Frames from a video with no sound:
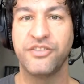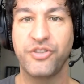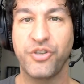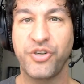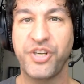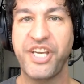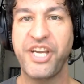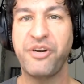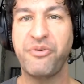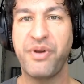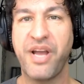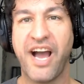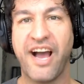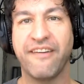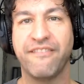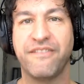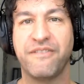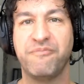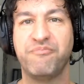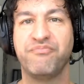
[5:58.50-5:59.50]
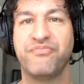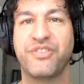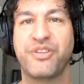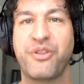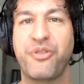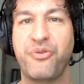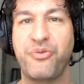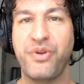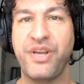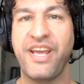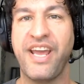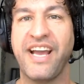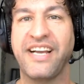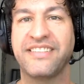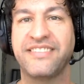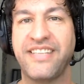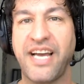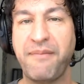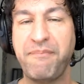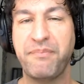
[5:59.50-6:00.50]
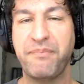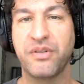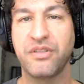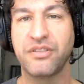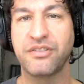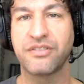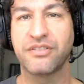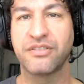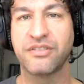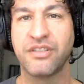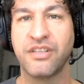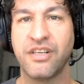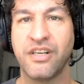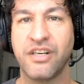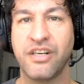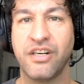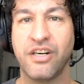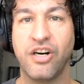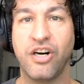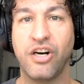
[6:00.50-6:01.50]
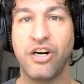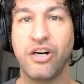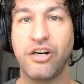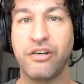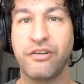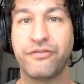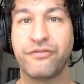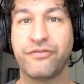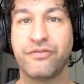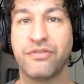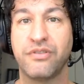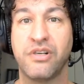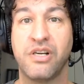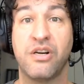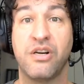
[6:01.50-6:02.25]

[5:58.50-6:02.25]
So here we have three examples of